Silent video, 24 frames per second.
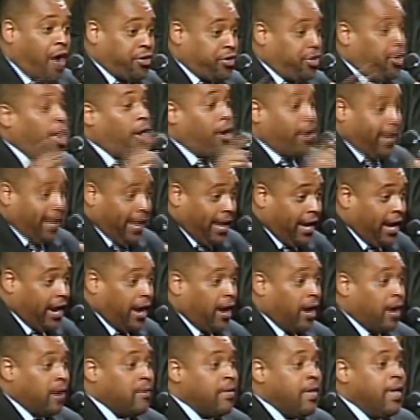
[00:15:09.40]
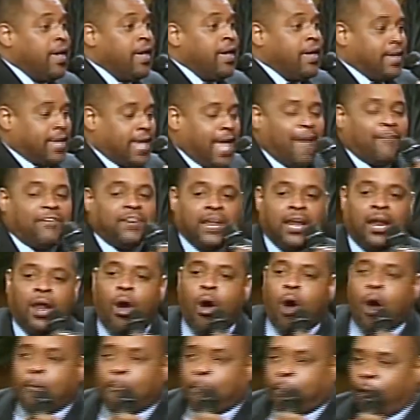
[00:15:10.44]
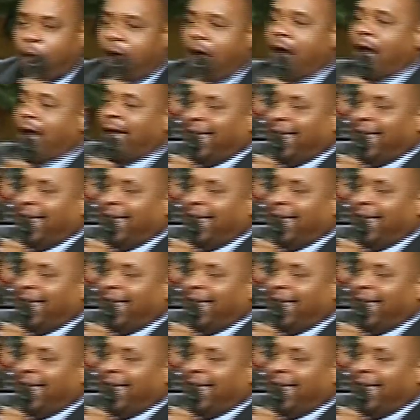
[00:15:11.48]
you're here giving the Lord prayer.